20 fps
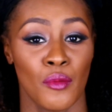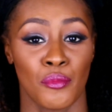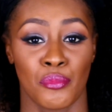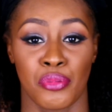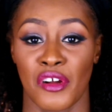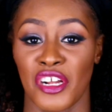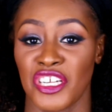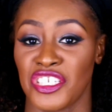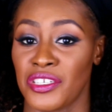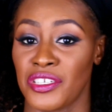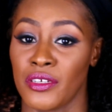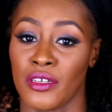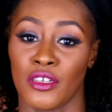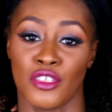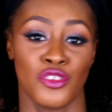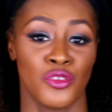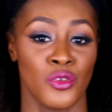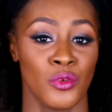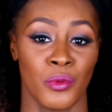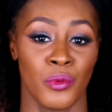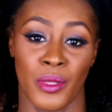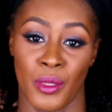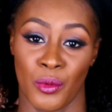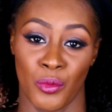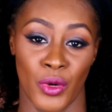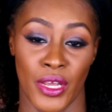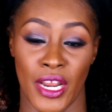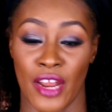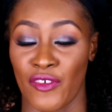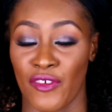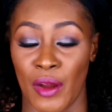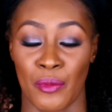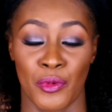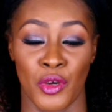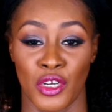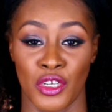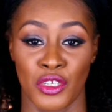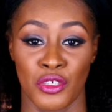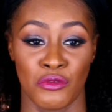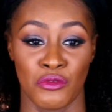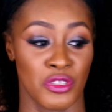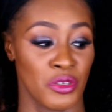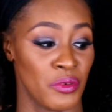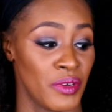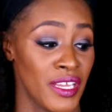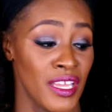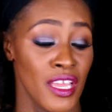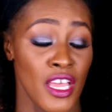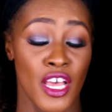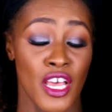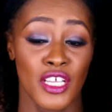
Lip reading: brush it or do whatever I'm going to do to it.